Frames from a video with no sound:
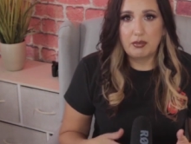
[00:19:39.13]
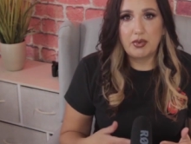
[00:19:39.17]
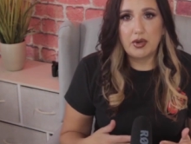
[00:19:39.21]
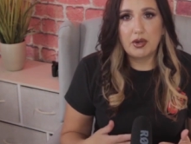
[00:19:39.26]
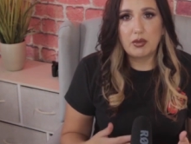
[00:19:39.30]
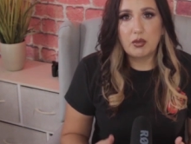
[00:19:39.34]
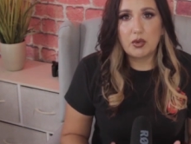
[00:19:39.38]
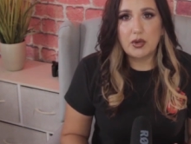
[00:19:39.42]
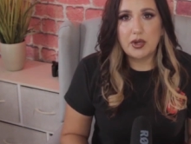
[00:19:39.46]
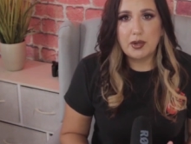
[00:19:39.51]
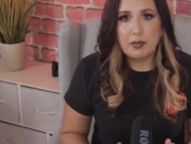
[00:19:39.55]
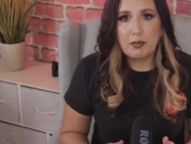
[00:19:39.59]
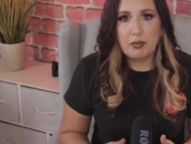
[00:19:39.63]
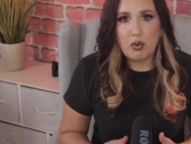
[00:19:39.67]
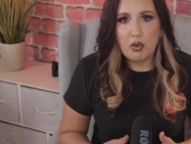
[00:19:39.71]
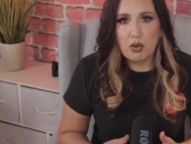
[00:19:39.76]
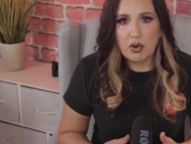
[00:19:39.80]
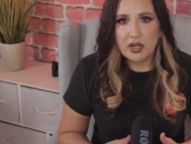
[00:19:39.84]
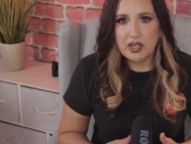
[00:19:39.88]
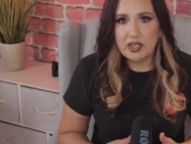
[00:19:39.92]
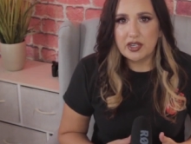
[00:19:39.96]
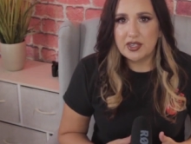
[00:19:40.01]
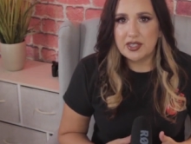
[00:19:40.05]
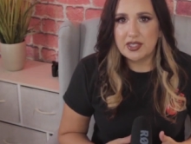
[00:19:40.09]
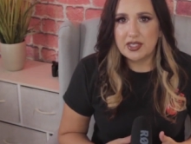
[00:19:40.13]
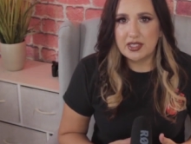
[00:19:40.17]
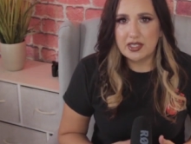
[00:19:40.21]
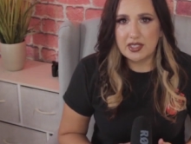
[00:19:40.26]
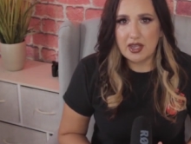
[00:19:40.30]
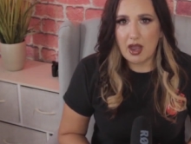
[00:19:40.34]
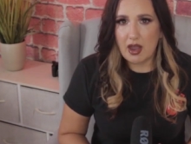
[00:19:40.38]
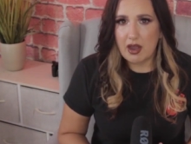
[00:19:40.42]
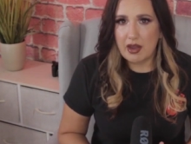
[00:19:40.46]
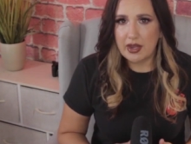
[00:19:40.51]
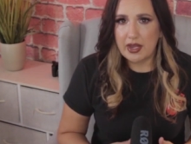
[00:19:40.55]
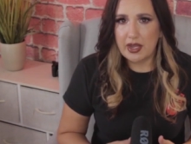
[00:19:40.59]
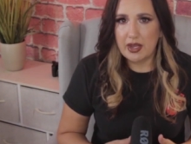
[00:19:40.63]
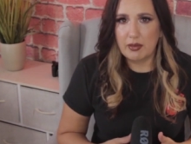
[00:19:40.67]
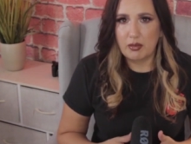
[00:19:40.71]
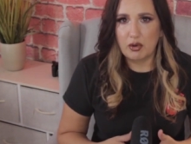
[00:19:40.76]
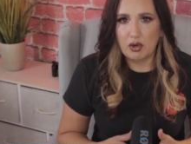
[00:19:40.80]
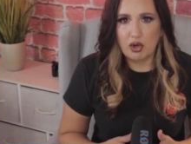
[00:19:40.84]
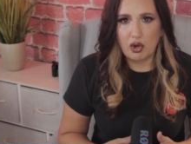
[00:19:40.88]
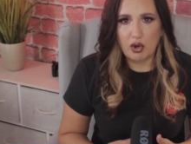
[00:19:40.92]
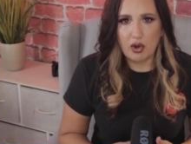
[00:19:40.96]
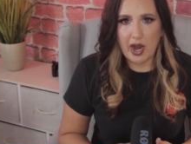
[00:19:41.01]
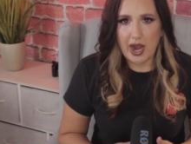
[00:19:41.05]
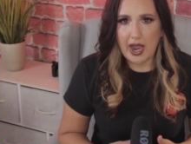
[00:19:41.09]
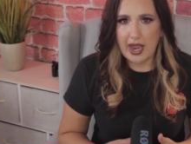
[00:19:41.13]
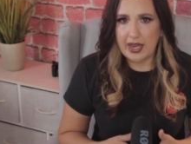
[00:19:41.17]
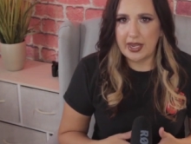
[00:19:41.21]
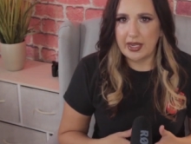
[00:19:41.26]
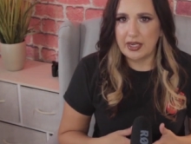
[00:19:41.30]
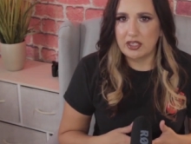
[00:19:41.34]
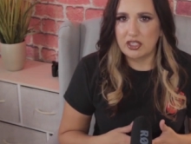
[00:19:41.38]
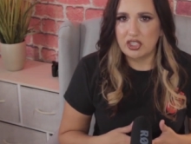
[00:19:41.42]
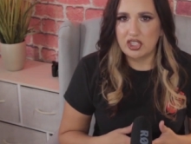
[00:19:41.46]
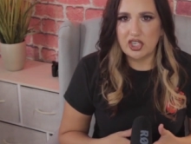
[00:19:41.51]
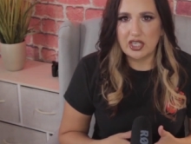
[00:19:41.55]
but reporters saw him crying